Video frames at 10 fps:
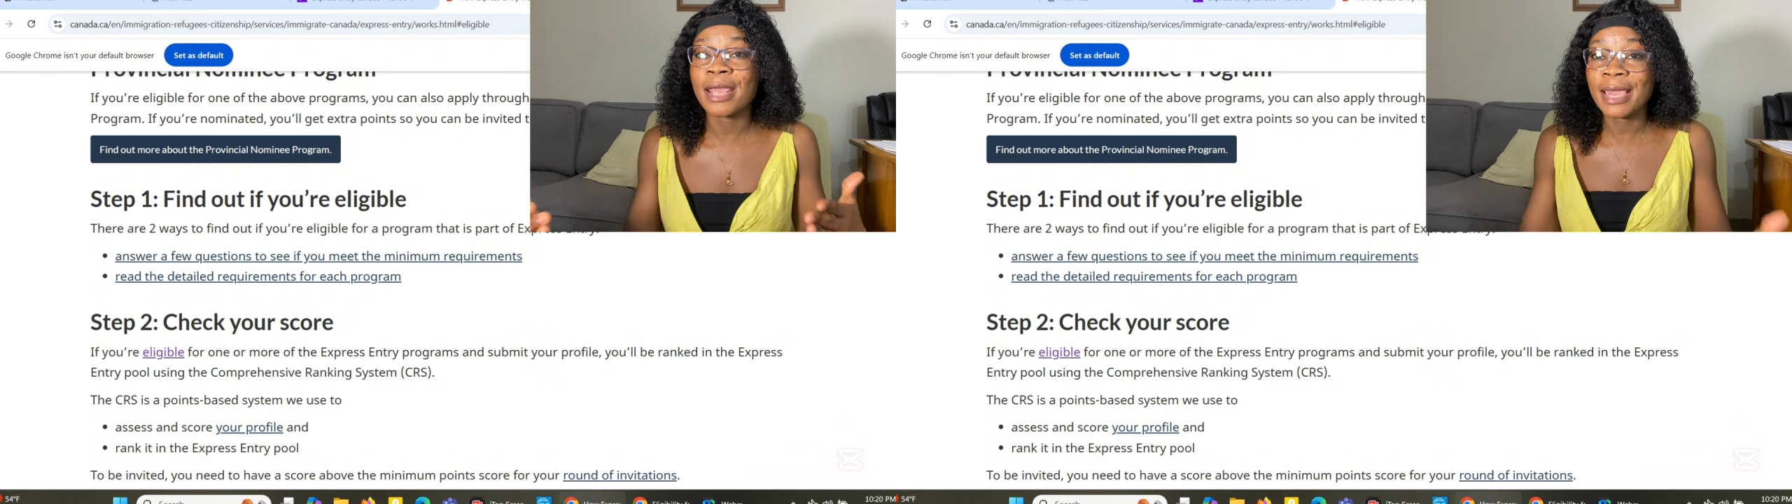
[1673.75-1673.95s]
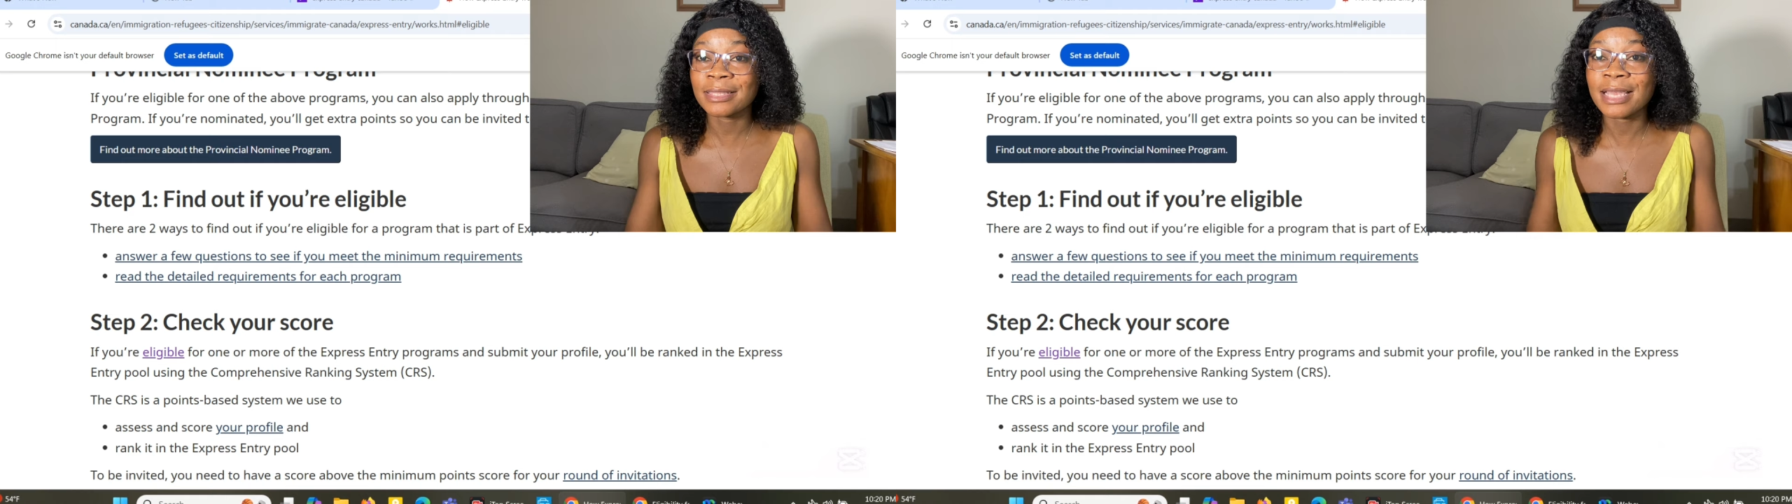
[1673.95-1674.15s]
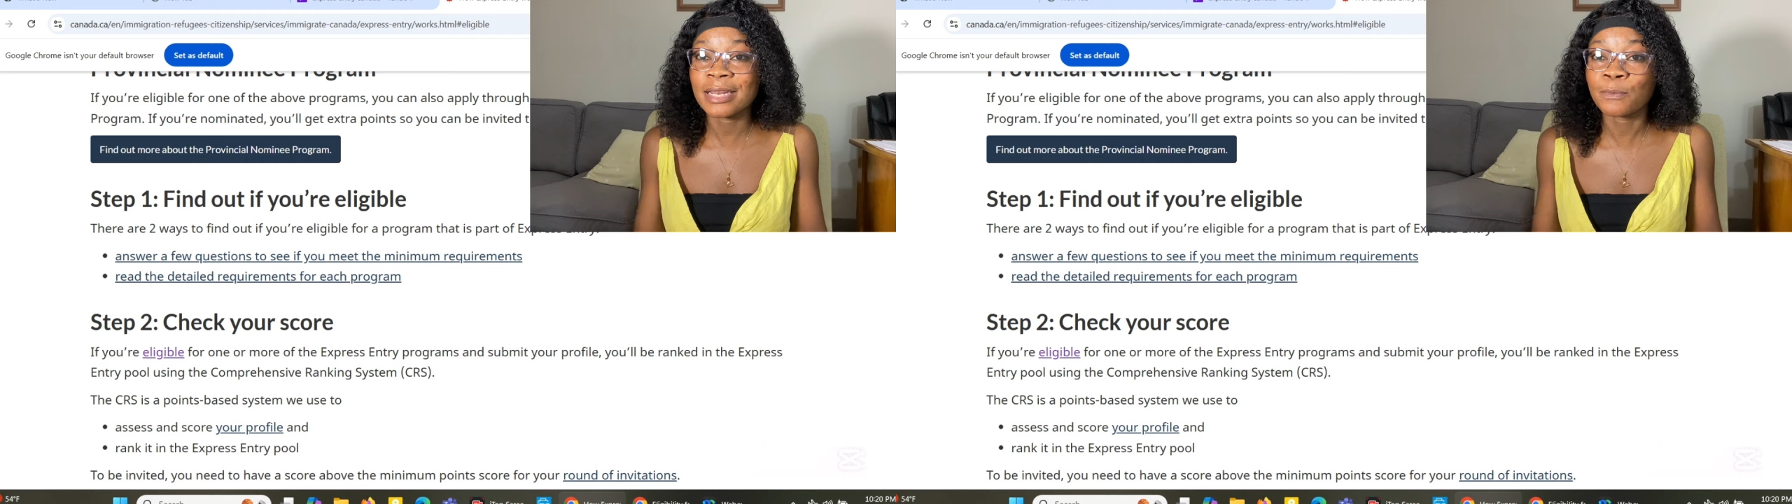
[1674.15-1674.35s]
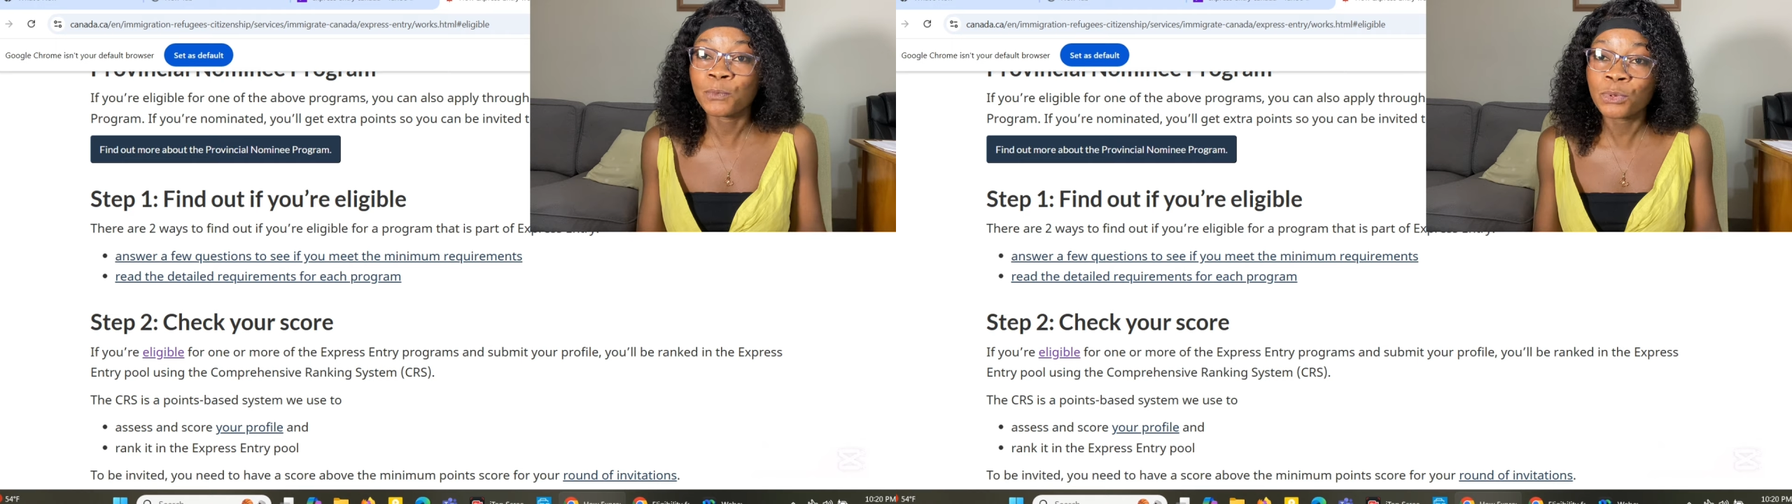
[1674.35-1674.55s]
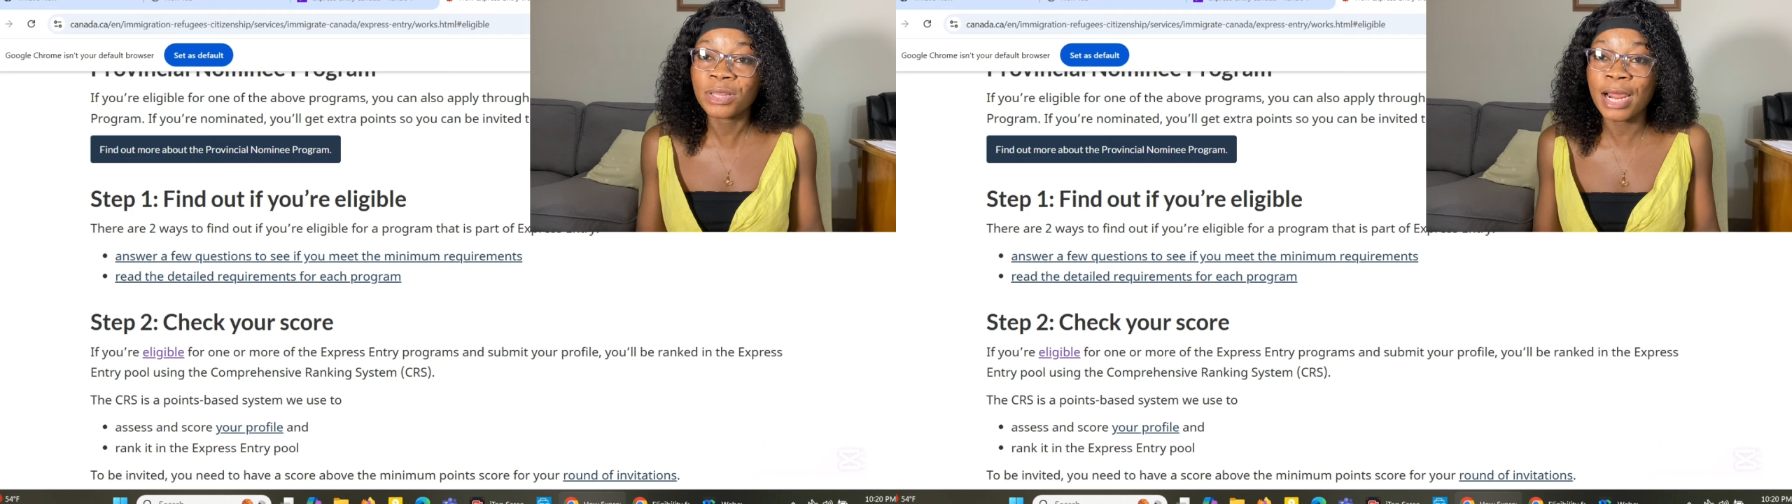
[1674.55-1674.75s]
enter the
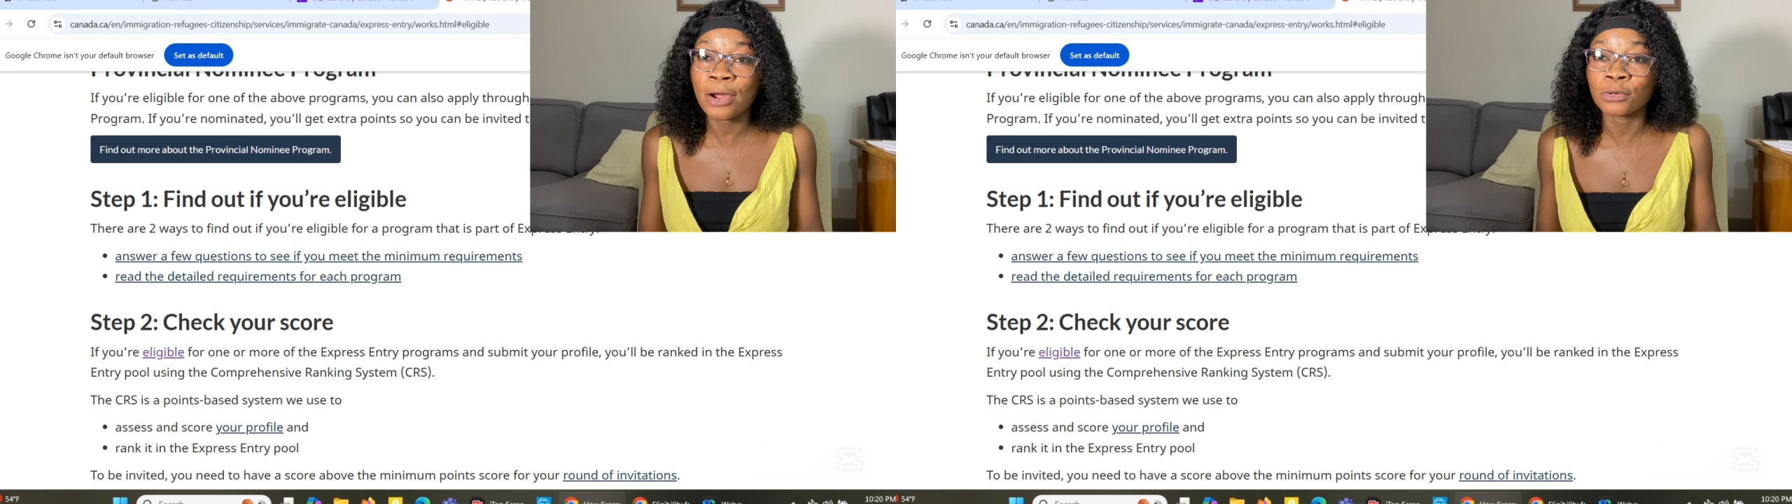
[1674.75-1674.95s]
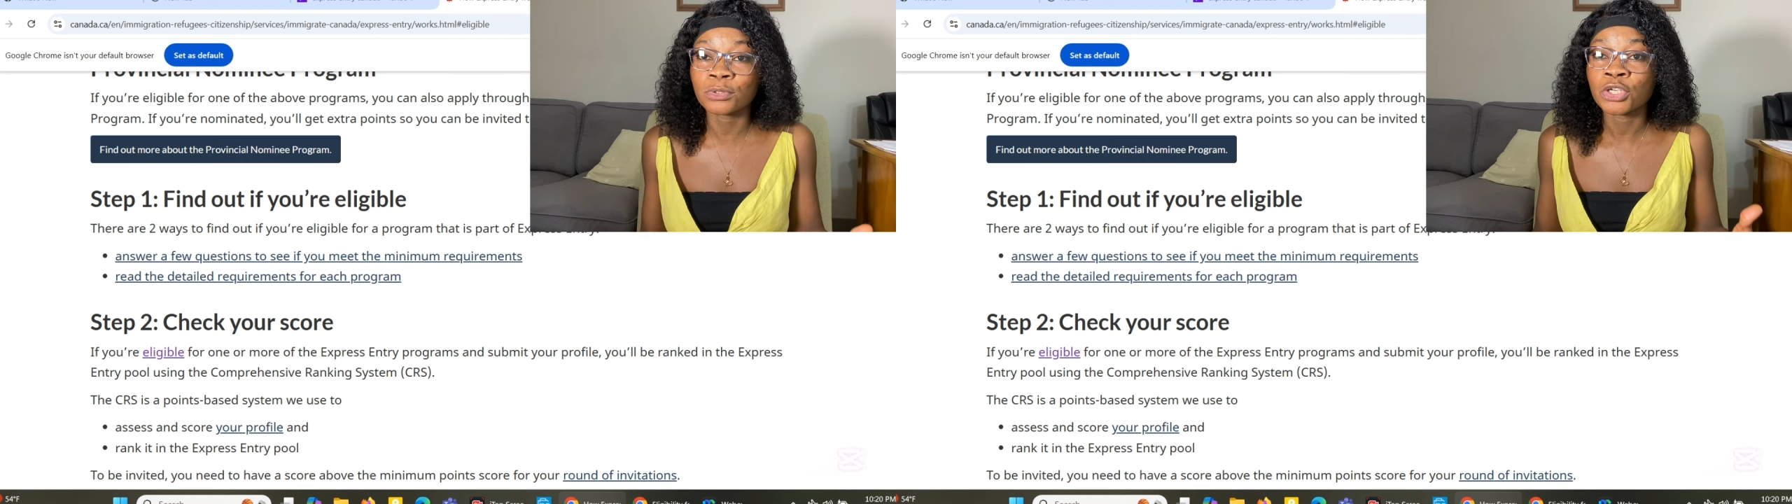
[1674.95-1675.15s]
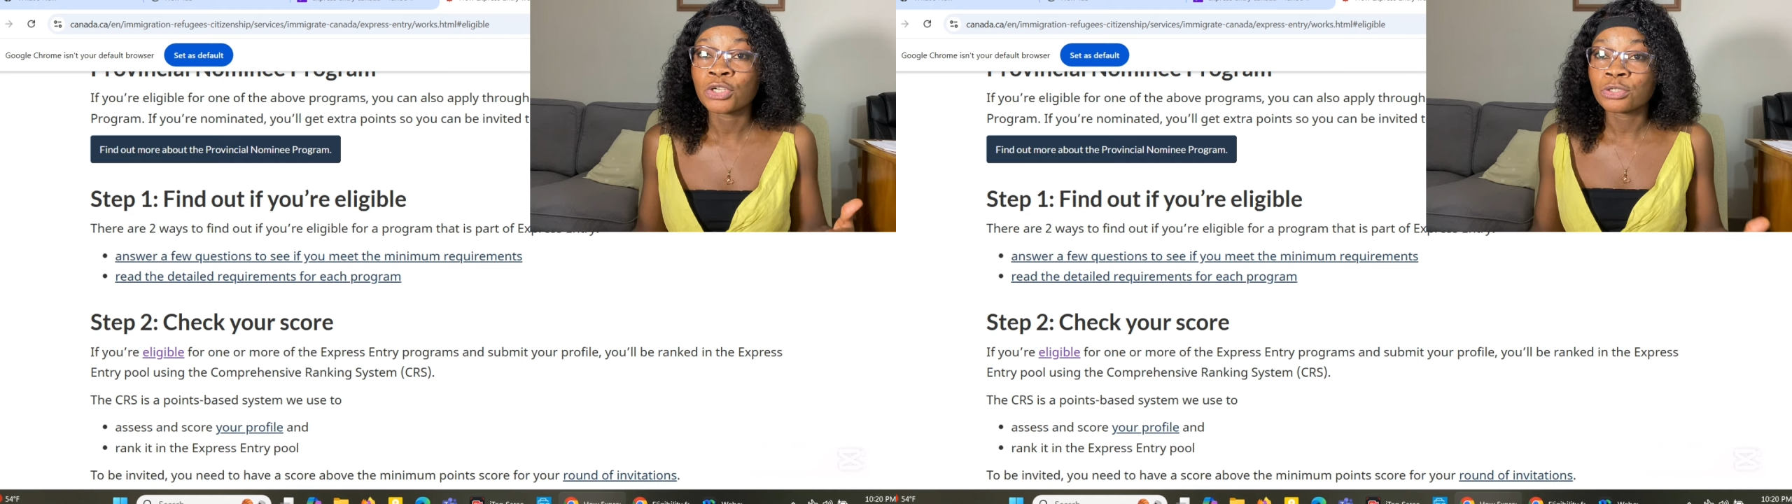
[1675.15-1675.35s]
pool now?